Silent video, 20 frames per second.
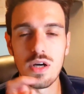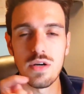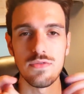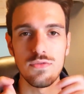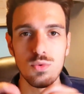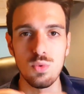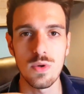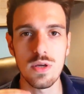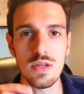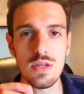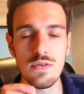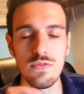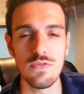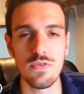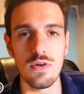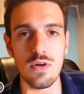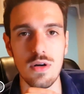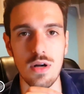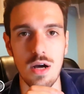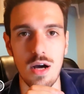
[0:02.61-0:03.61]
have
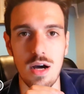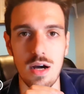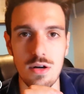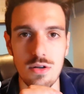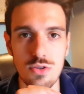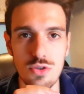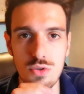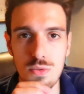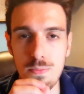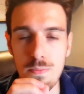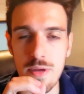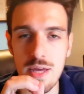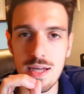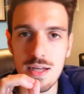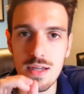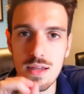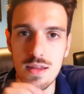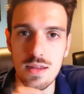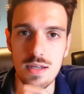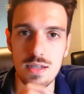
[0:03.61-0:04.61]
24 hours to
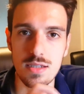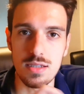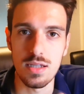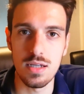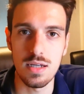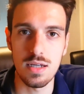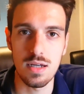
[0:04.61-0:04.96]
make this day